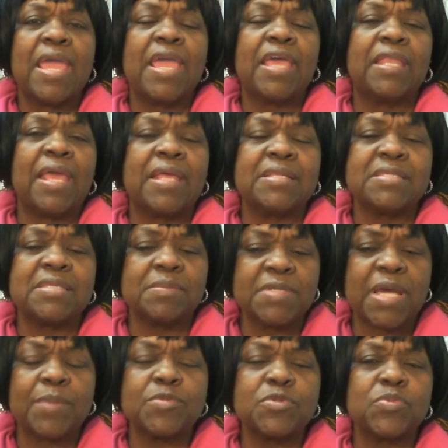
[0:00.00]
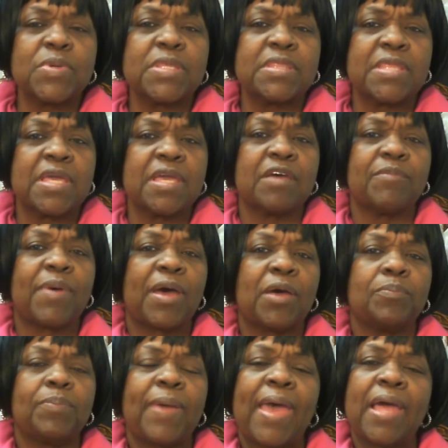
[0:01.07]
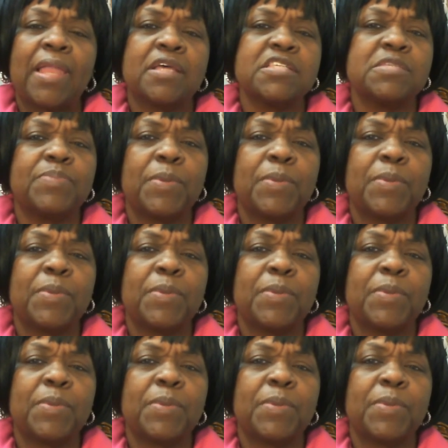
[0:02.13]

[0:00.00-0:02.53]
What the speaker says: And sometimes we think about balance,